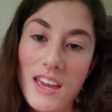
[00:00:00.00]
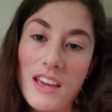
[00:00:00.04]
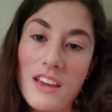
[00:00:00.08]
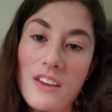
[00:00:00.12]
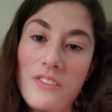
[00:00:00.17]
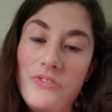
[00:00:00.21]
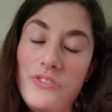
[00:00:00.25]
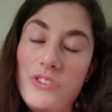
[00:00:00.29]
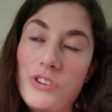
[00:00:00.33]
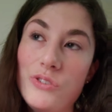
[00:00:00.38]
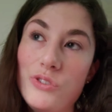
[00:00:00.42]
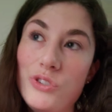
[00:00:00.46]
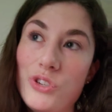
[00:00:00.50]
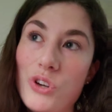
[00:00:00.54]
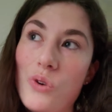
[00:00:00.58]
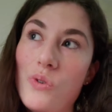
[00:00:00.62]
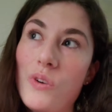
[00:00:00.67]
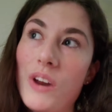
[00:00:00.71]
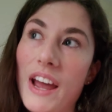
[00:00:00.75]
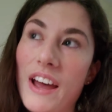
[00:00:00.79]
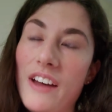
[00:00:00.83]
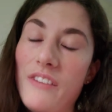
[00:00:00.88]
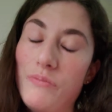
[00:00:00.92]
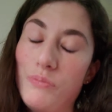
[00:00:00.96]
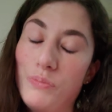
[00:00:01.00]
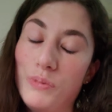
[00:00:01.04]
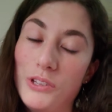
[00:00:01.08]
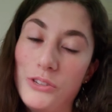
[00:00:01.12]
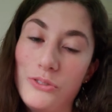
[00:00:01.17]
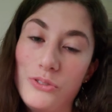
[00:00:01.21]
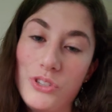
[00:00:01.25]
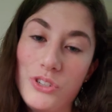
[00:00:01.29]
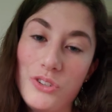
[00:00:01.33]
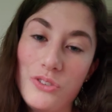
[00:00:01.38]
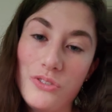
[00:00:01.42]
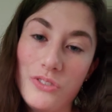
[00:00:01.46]
If you don't have
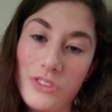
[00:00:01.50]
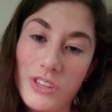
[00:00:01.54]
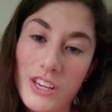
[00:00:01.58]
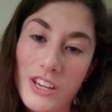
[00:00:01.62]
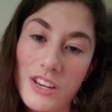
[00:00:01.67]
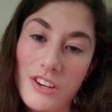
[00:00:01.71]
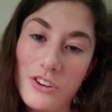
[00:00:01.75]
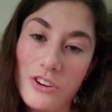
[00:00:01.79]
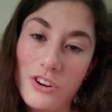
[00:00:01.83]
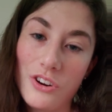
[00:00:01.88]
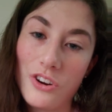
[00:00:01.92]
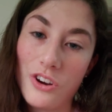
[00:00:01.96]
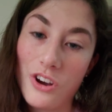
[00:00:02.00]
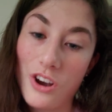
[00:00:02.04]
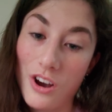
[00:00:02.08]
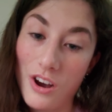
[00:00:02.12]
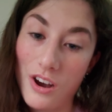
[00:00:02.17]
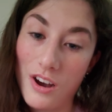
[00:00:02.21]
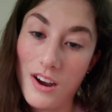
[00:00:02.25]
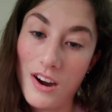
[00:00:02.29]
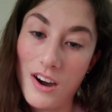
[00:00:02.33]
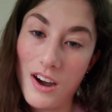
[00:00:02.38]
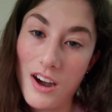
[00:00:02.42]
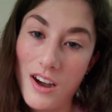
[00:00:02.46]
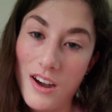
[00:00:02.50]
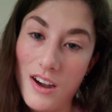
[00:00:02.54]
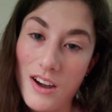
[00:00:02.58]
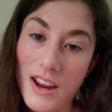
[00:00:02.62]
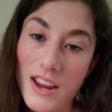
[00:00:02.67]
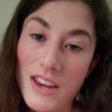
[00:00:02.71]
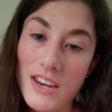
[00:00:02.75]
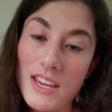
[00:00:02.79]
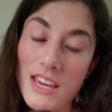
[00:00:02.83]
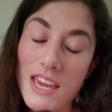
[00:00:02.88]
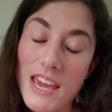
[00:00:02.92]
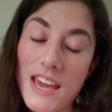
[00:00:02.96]
Bluetooth in your car
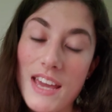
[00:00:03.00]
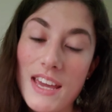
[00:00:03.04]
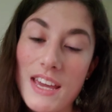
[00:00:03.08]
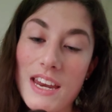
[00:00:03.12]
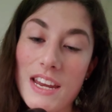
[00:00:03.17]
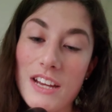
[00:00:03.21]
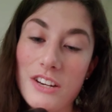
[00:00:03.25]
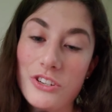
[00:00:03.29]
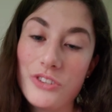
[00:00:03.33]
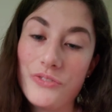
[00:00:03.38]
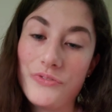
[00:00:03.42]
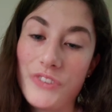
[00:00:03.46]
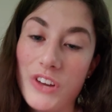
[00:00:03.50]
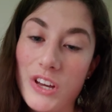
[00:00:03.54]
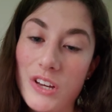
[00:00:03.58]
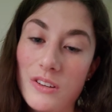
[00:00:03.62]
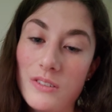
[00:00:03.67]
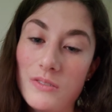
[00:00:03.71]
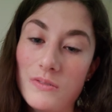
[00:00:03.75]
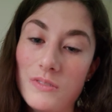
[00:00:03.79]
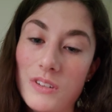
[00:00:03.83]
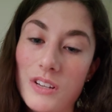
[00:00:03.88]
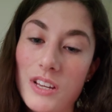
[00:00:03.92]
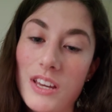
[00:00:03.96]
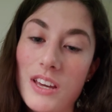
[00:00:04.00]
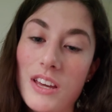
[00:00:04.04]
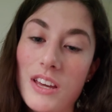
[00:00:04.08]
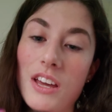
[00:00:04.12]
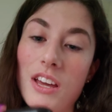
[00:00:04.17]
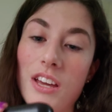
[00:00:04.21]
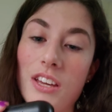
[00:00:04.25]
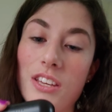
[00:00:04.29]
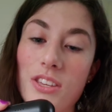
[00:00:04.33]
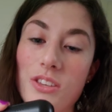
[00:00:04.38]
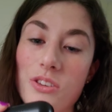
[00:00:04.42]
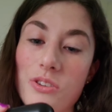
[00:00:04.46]
and you can't connect your phone,
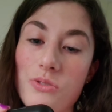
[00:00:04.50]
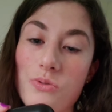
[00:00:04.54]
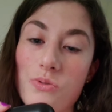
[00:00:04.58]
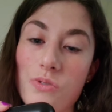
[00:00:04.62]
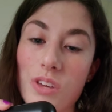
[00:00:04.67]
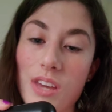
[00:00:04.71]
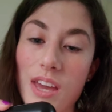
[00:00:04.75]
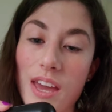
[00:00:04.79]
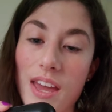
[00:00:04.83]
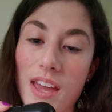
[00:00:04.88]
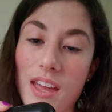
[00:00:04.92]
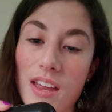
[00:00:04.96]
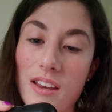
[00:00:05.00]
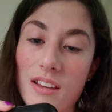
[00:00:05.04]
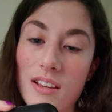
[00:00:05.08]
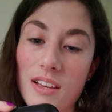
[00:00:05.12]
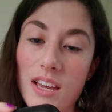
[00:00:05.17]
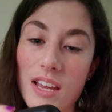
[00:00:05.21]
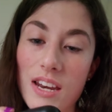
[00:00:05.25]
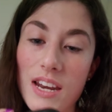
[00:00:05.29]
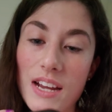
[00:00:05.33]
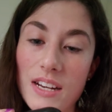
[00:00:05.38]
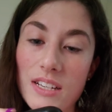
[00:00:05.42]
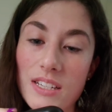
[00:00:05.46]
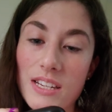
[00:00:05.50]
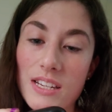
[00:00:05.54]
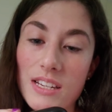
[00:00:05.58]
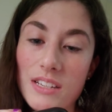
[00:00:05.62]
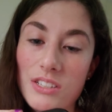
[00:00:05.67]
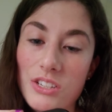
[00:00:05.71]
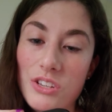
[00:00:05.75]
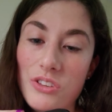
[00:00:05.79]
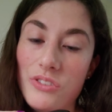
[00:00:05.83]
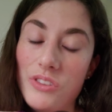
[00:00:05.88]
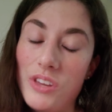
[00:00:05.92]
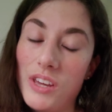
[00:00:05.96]
you can connect it
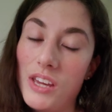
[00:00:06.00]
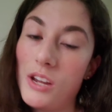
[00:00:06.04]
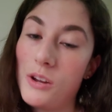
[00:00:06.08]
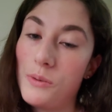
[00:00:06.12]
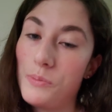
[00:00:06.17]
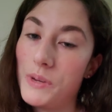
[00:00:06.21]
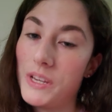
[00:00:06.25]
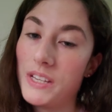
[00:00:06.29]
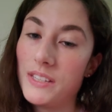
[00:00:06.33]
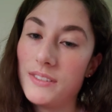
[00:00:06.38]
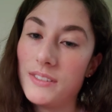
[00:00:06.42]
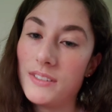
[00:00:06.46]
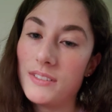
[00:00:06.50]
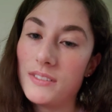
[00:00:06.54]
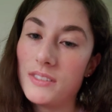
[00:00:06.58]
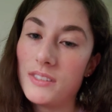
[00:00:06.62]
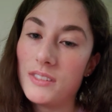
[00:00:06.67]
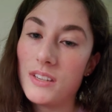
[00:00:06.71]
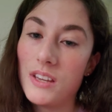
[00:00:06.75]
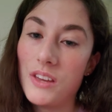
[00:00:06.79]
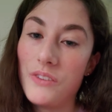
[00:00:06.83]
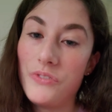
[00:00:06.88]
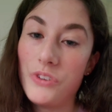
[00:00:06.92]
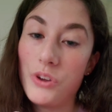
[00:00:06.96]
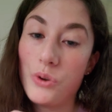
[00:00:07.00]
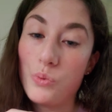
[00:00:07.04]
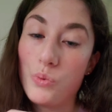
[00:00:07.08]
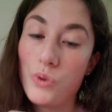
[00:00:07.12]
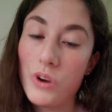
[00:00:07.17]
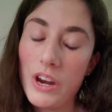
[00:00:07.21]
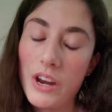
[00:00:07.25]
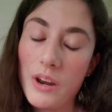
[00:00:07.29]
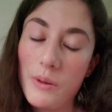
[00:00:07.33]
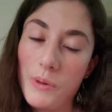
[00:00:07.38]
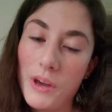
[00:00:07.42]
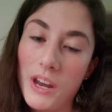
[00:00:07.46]
to the earpieces. If you're
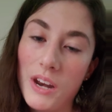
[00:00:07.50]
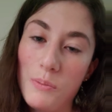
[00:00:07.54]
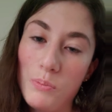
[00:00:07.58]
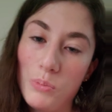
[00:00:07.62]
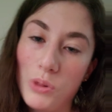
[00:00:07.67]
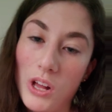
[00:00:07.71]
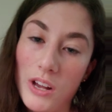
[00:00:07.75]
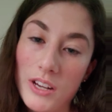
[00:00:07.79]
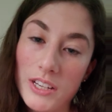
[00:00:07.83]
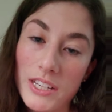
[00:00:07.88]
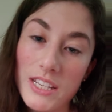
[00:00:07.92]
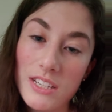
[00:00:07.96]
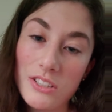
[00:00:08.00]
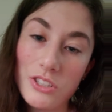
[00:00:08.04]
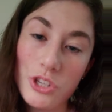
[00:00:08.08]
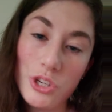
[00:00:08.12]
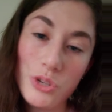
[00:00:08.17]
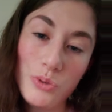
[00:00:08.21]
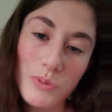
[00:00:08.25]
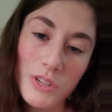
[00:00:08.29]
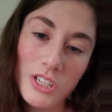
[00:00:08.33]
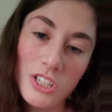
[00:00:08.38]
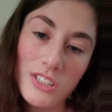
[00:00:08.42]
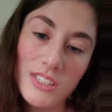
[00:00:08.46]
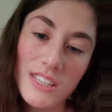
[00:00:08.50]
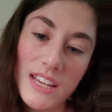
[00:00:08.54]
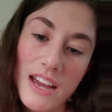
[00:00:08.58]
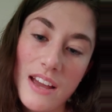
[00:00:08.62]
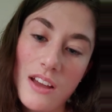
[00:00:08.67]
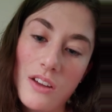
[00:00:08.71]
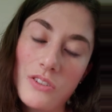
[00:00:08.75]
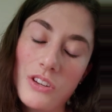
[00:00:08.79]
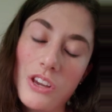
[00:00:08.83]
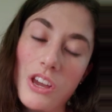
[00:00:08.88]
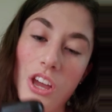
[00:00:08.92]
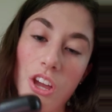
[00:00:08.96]
worried about it blocking too much
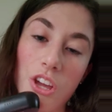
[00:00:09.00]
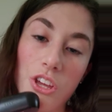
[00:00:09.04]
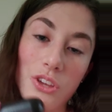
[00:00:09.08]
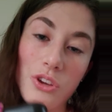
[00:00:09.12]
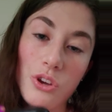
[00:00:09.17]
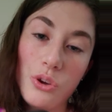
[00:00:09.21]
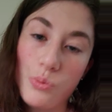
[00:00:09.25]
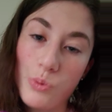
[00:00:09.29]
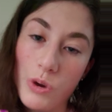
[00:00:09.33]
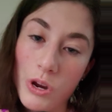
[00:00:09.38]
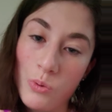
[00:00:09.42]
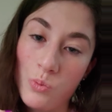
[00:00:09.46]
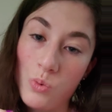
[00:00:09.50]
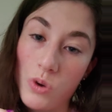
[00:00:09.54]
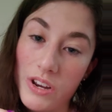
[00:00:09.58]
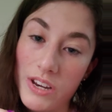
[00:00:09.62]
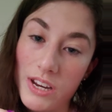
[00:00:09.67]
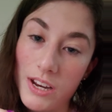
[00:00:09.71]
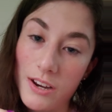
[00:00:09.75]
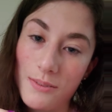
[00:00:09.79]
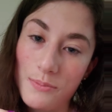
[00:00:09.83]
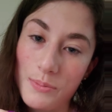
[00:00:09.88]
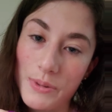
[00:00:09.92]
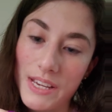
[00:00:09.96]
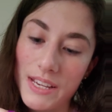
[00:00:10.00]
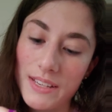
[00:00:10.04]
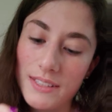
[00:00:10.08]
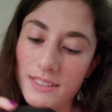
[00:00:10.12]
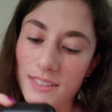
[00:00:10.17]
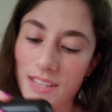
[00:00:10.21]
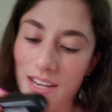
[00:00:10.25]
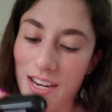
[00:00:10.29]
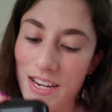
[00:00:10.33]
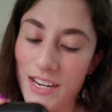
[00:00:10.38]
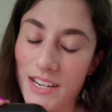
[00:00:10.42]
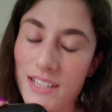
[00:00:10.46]
sound, you can wear one
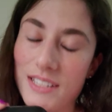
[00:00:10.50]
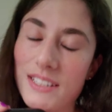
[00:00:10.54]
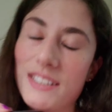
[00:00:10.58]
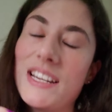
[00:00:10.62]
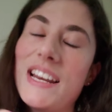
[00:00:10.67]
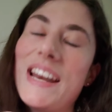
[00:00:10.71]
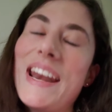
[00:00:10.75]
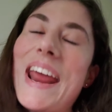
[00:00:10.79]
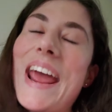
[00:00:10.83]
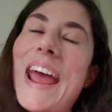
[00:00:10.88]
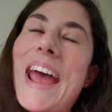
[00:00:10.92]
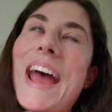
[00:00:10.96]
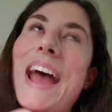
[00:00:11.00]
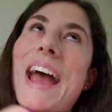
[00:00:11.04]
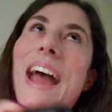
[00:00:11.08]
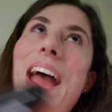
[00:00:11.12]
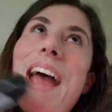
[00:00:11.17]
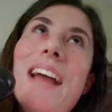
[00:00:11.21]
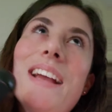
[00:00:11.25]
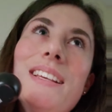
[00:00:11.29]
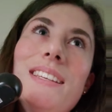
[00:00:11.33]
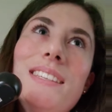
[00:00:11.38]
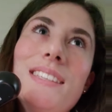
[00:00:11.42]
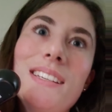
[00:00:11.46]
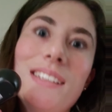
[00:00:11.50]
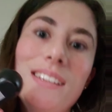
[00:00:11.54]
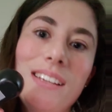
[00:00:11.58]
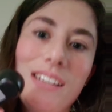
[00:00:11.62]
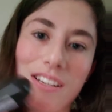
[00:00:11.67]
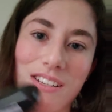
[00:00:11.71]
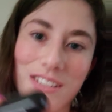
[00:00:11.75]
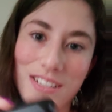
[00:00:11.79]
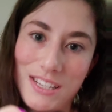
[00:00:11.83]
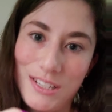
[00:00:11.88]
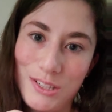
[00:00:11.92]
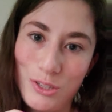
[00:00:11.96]
earpiece and it is an
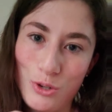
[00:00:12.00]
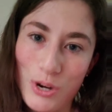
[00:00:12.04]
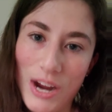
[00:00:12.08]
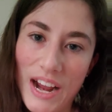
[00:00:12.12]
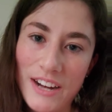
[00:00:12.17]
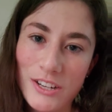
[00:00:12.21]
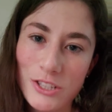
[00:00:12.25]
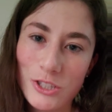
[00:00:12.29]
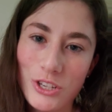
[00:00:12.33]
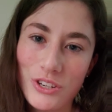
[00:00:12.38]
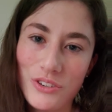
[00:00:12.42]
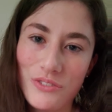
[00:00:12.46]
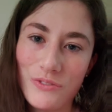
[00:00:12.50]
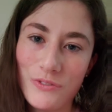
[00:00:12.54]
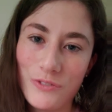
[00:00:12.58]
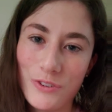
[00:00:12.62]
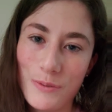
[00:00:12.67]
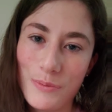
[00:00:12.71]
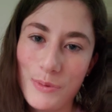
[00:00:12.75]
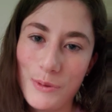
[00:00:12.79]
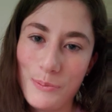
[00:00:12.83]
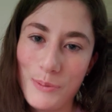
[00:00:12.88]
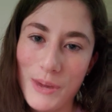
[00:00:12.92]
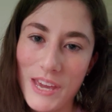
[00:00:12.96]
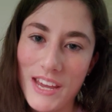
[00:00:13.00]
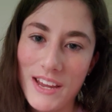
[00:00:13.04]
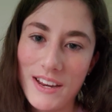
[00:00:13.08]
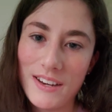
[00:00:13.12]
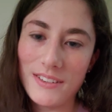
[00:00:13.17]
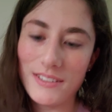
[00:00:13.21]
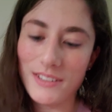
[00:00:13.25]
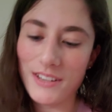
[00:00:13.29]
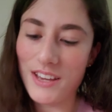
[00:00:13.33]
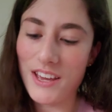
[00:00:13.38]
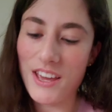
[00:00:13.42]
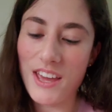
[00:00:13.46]
excellent distraction from the
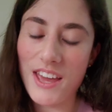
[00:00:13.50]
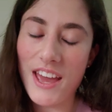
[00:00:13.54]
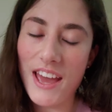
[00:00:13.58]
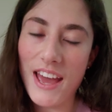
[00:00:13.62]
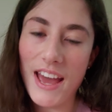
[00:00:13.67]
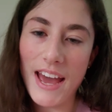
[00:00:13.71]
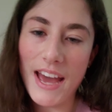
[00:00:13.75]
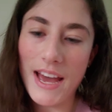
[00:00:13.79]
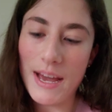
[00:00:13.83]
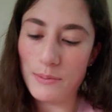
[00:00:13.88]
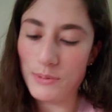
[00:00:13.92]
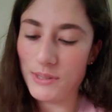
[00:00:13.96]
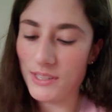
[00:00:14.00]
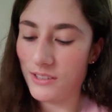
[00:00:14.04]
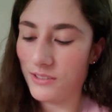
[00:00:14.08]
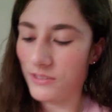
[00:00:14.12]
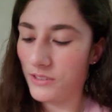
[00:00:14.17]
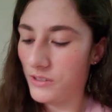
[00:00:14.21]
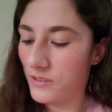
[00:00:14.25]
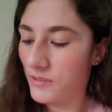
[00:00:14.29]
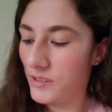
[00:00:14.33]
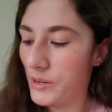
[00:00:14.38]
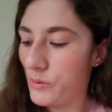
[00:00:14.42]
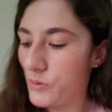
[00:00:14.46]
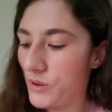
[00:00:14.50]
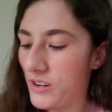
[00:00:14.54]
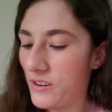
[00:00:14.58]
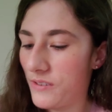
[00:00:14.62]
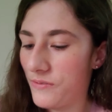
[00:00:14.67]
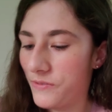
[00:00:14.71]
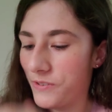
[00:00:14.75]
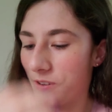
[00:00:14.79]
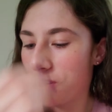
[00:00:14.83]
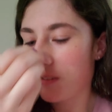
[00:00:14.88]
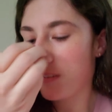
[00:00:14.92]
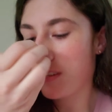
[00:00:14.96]
pain. Absolutely
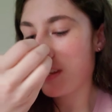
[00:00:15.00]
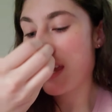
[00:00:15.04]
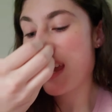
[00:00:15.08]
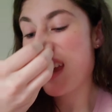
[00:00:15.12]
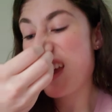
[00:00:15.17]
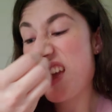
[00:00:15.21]
wonderful.